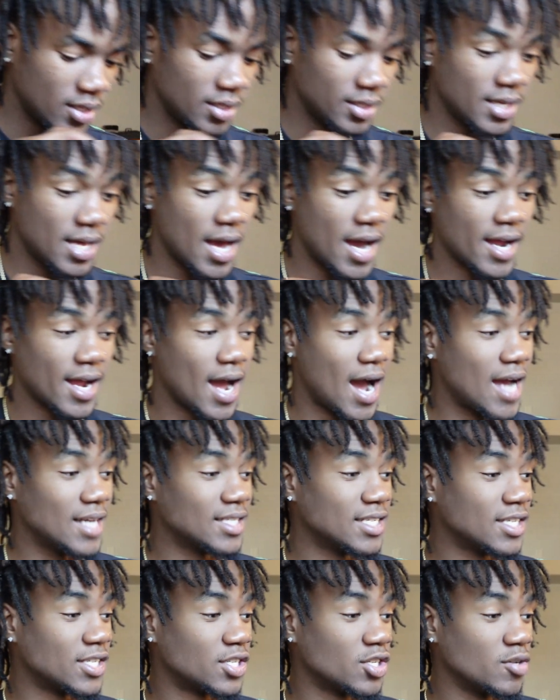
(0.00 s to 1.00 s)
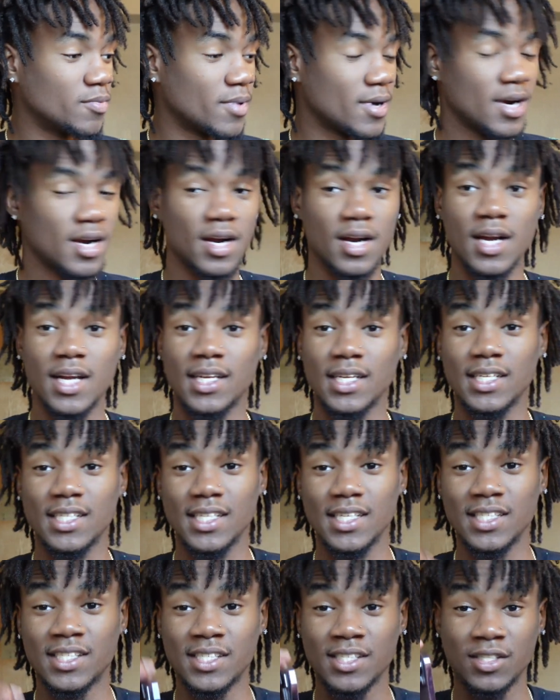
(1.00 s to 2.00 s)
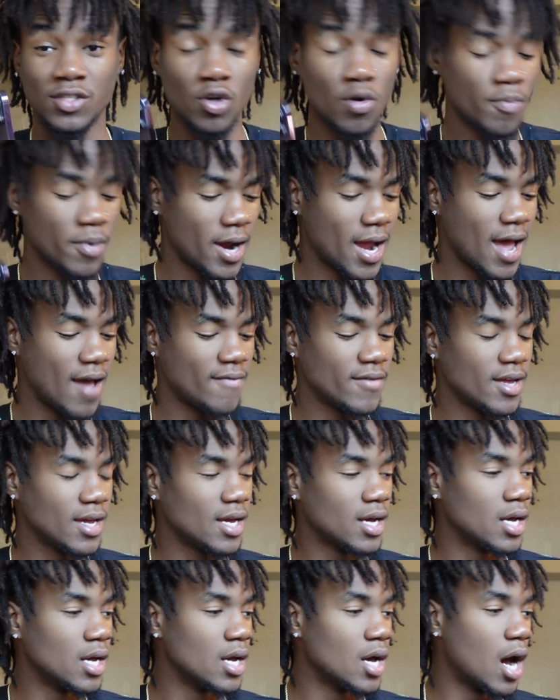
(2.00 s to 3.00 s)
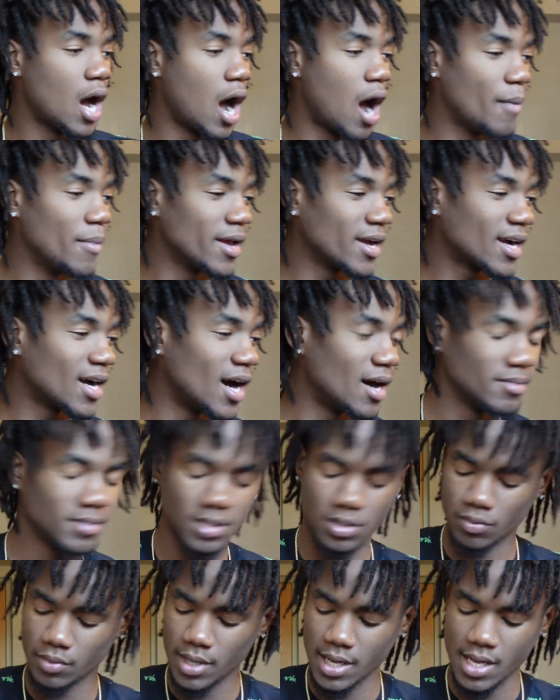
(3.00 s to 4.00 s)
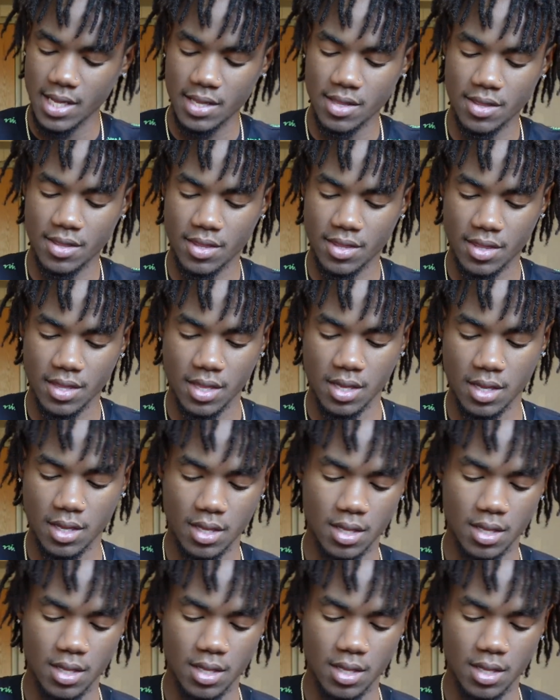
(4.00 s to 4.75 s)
Yeah, guys, it's super heavy. It comes with,